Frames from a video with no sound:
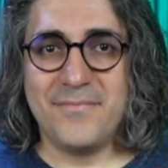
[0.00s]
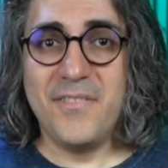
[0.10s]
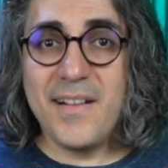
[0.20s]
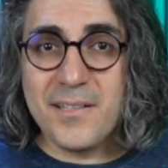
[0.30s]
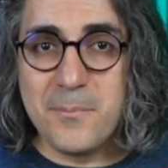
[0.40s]

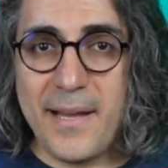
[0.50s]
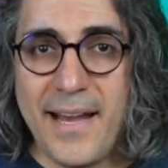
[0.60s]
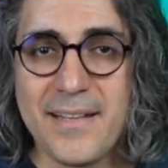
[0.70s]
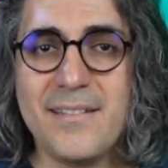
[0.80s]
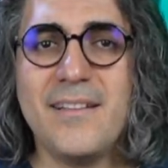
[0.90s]
Welcome
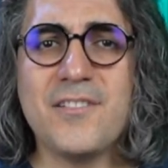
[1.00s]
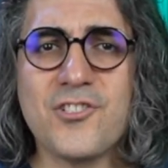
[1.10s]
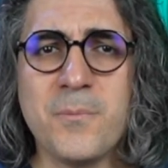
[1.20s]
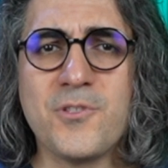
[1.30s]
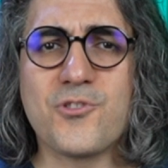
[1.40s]
back. Let's
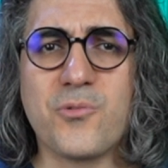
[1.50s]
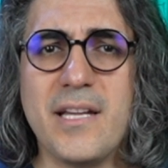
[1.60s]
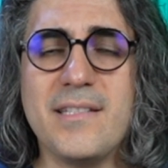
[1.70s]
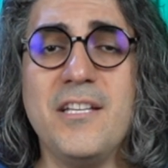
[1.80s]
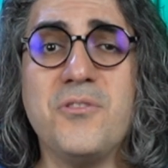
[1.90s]
jump
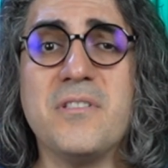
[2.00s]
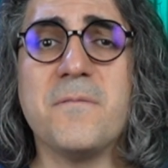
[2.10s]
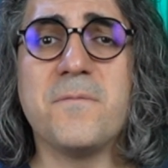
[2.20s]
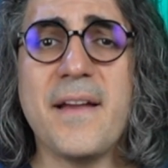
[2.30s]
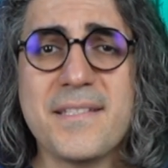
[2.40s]
straight into the
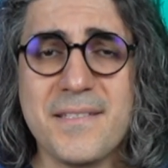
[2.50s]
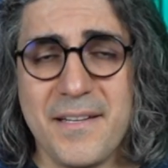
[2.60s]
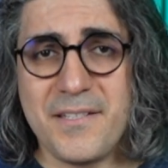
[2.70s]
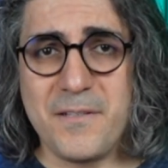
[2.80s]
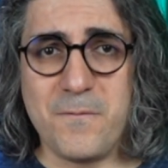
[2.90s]

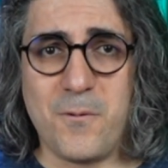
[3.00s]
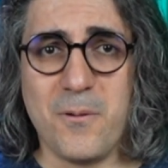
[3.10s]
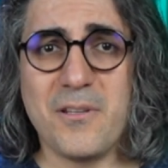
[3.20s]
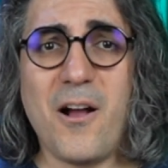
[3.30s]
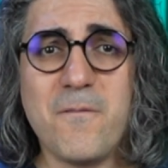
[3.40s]
fascinating
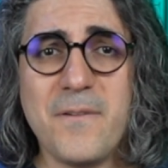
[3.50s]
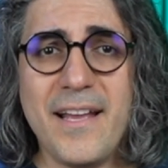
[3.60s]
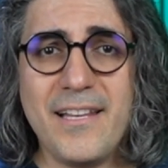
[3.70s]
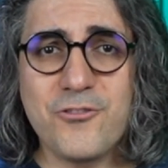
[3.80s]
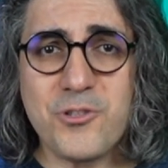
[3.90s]
world of
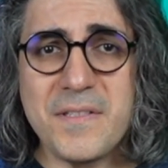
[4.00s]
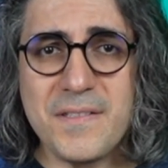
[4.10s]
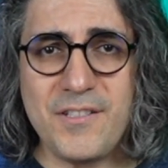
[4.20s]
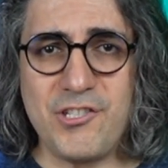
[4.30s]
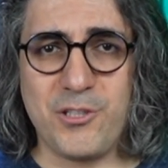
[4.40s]

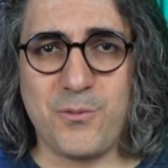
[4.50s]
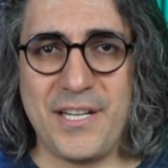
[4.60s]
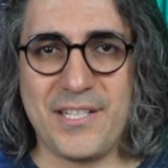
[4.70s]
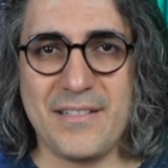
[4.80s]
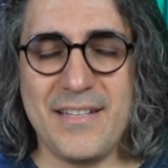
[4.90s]
electricity
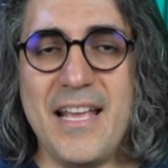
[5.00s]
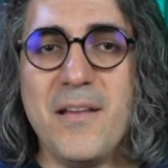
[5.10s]
generation,